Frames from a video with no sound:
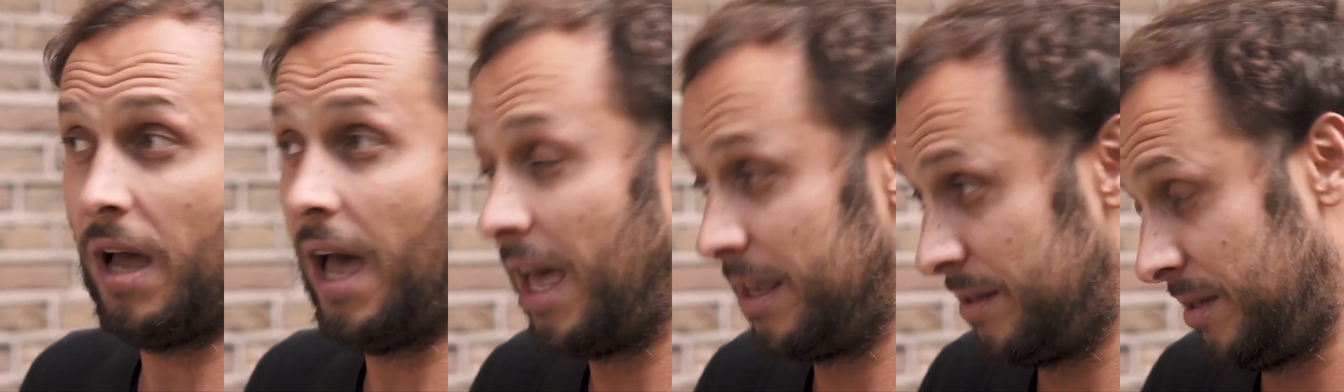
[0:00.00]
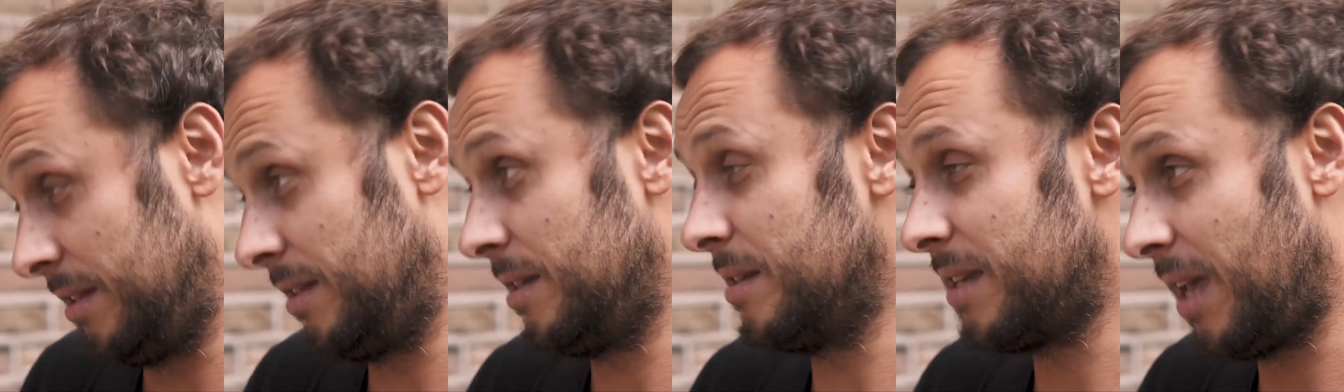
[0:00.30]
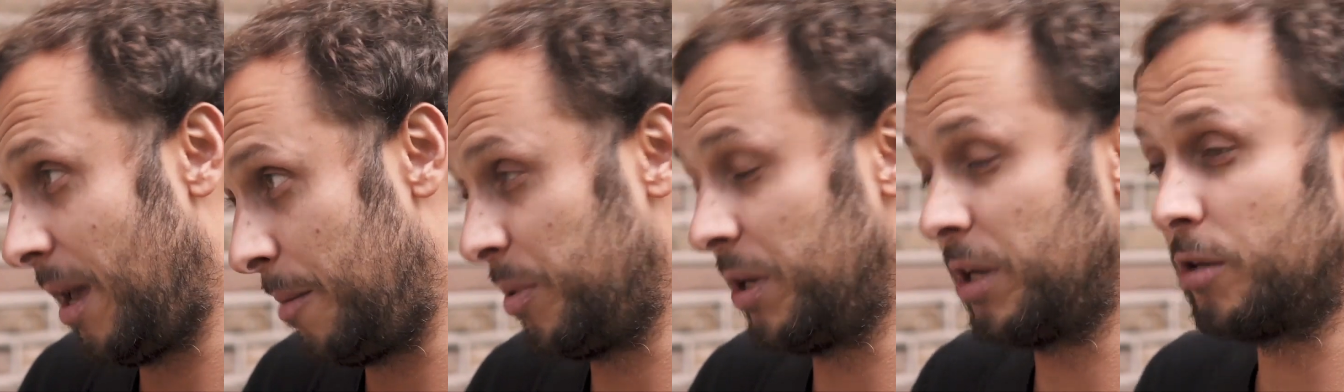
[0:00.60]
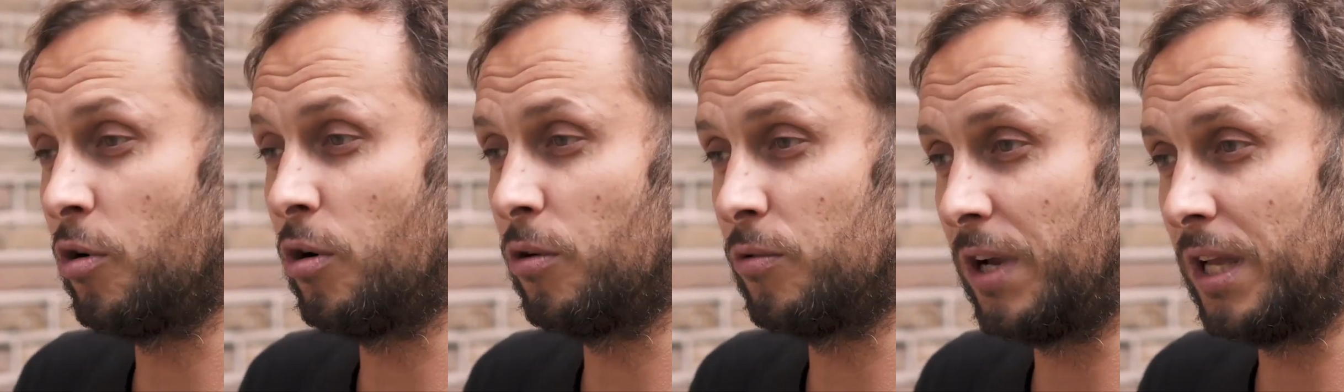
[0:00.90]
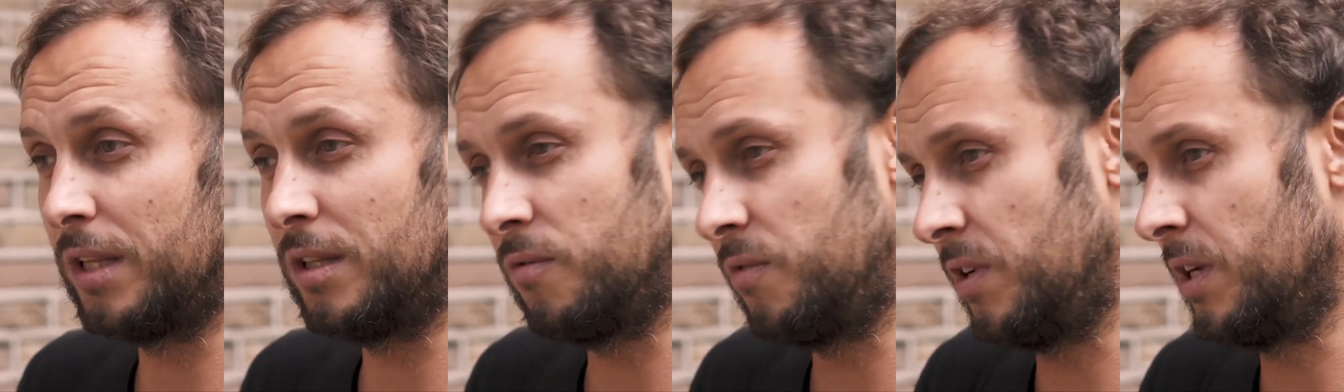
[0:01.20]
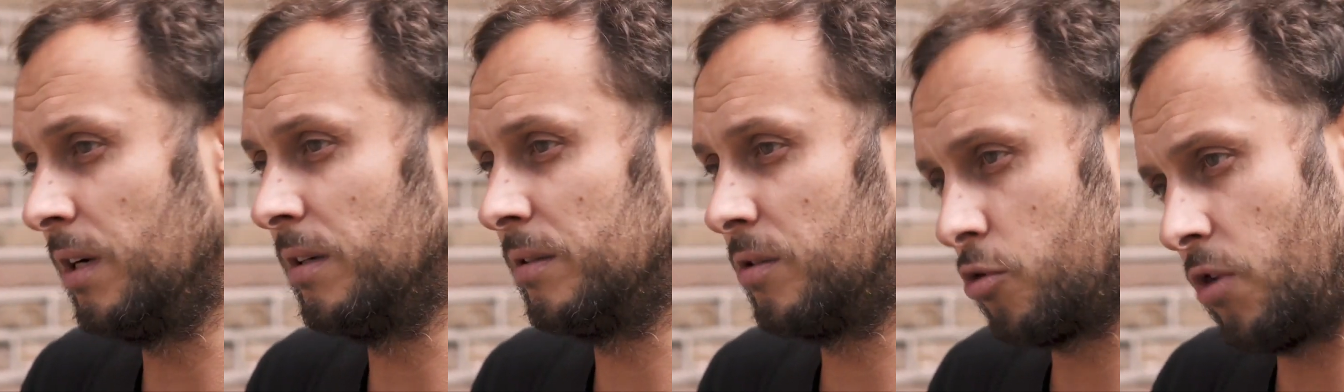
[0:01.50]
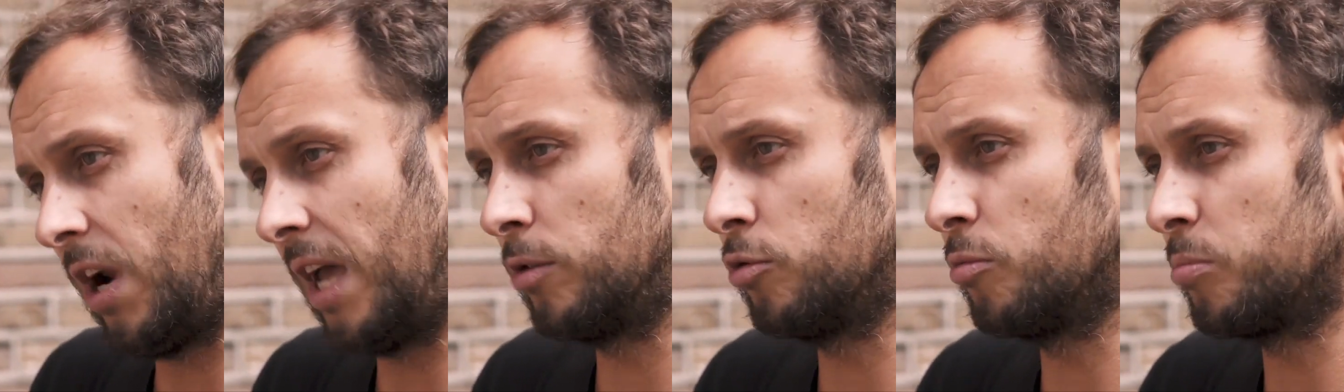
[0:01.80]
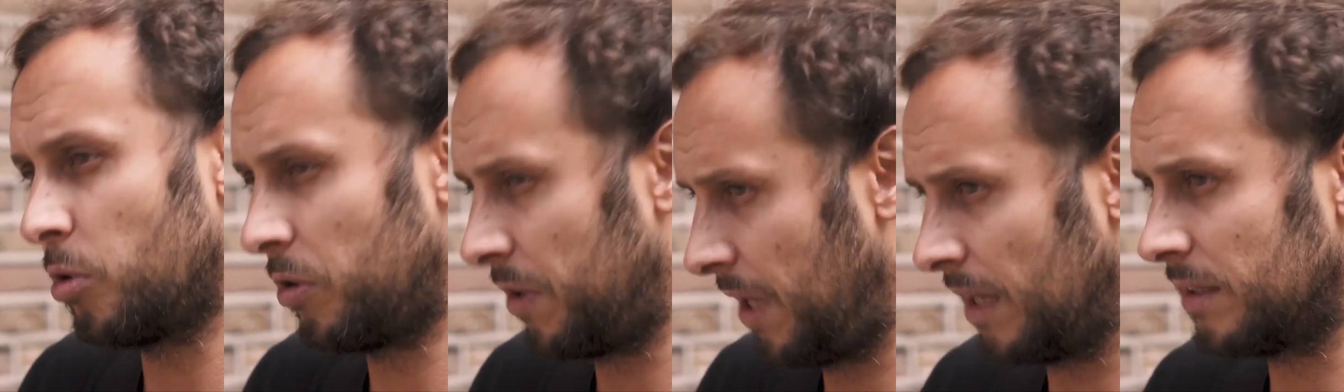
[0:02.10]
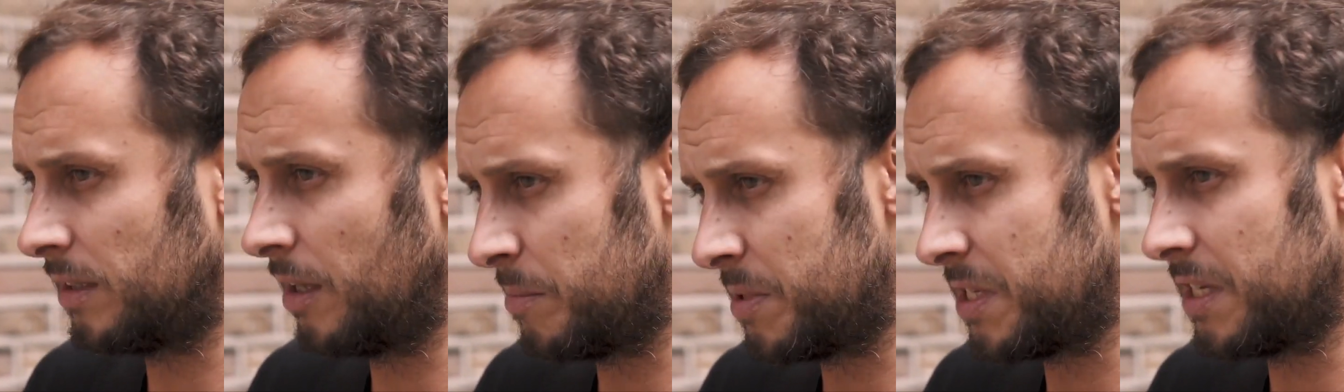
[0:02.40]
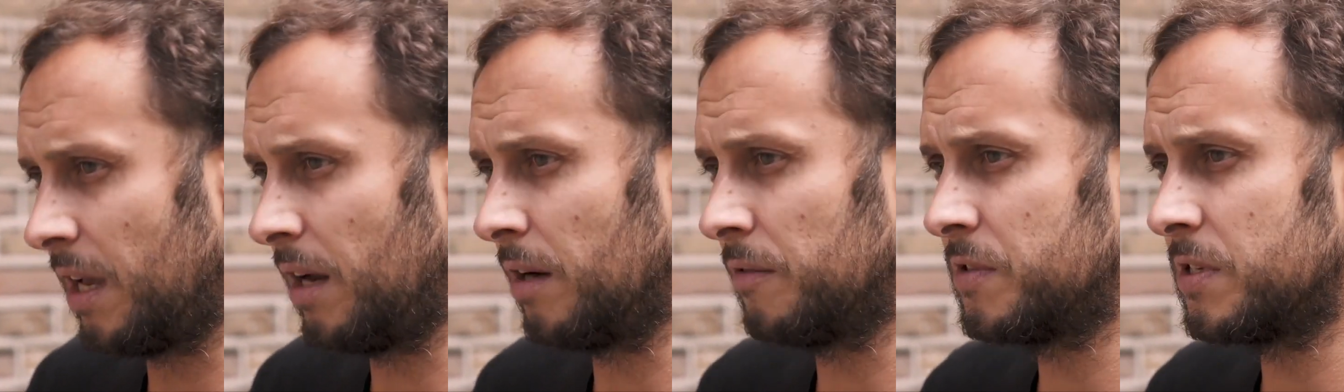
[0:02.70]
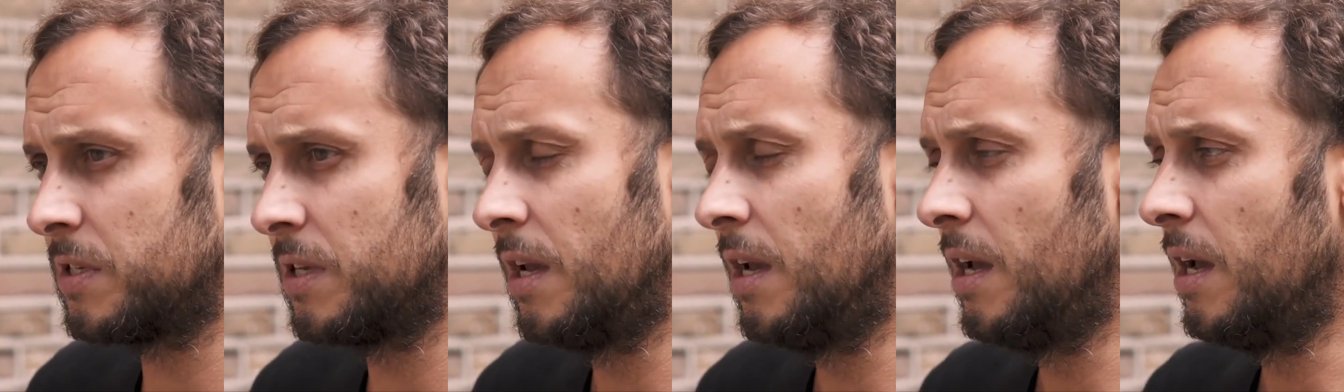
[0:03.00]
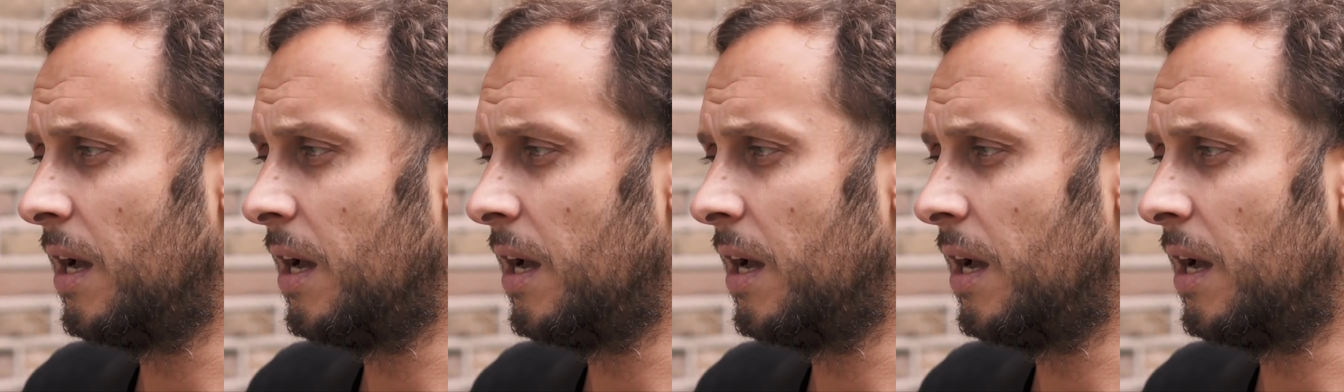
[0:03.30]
as it is happening already, will try to protect themselves.